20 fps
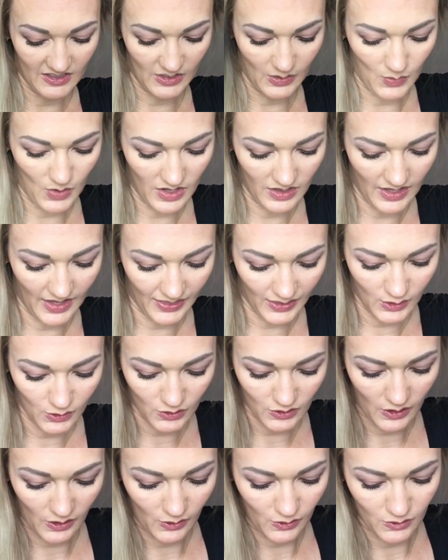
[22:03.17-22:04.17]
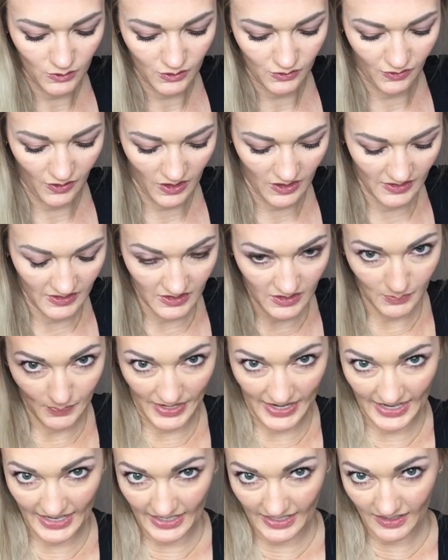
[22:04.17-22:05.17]
So I'll let those curls fall into
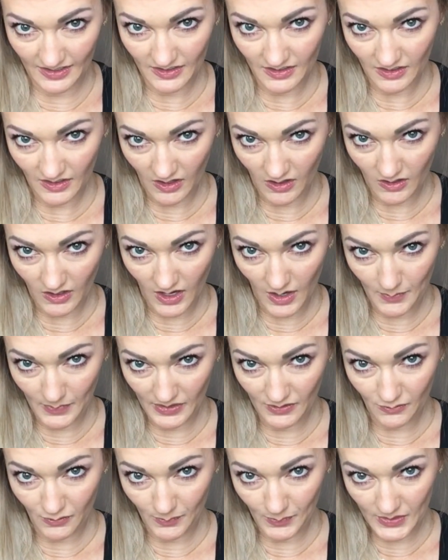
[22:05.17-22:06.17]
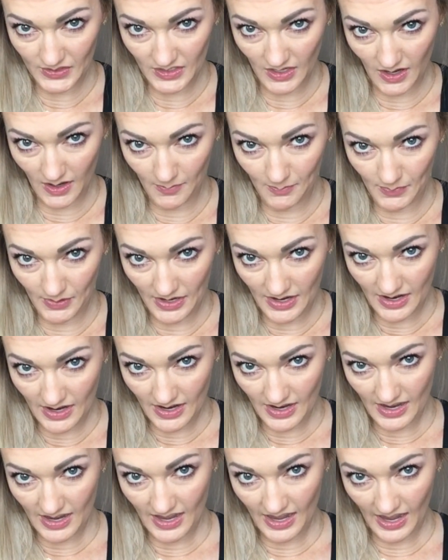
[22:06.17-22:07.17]
my hand. I'll come in from the top.
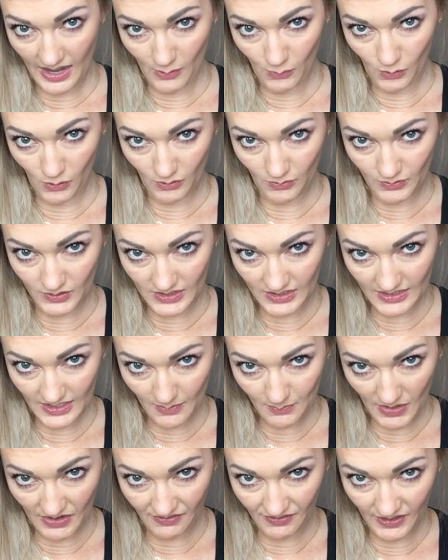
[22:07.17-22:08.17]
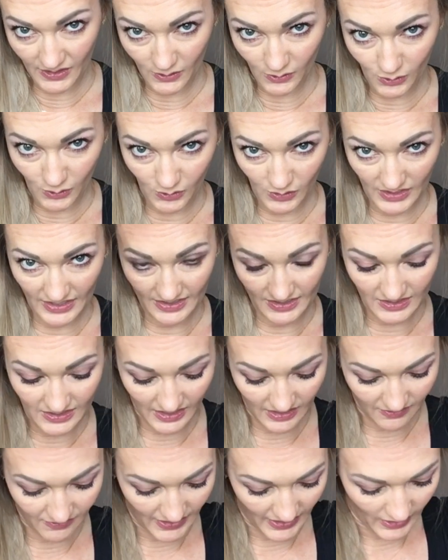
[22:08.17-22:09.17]
I will stick my finger through the
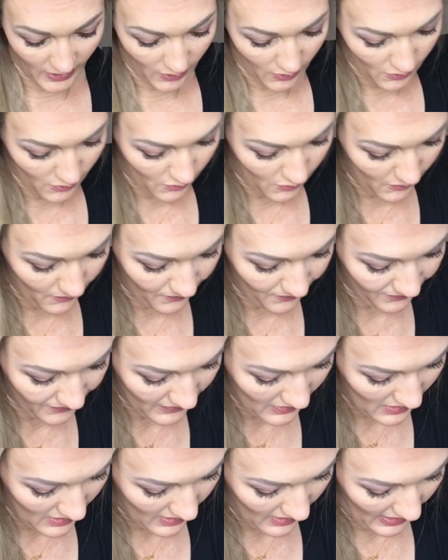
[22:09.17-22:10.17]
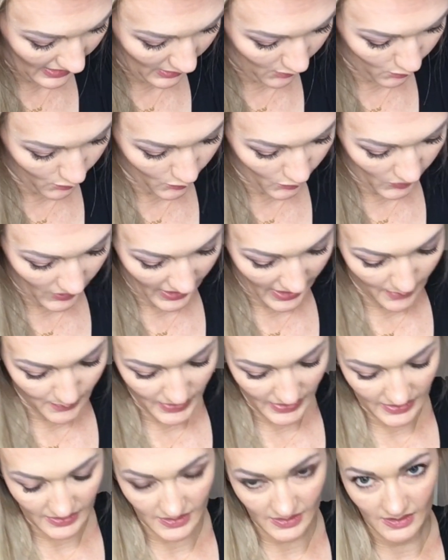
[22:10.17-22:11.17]
inside of that curl. I will
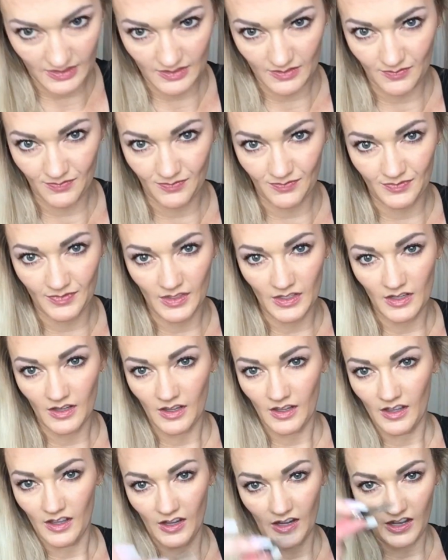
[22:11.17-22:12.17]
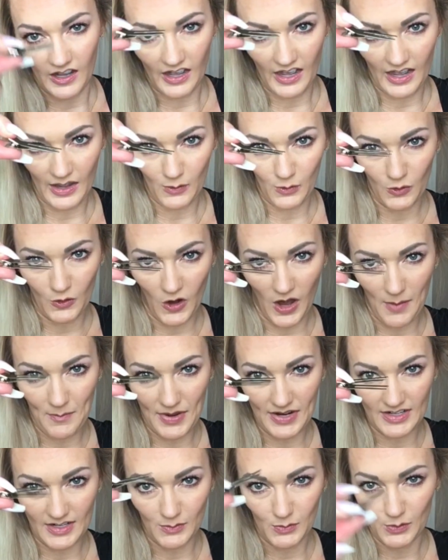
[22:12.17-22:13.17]
grab it. I will grab
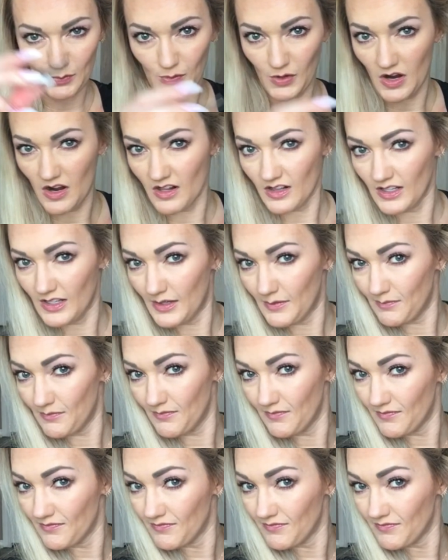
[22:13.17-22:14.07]
my double prong clip.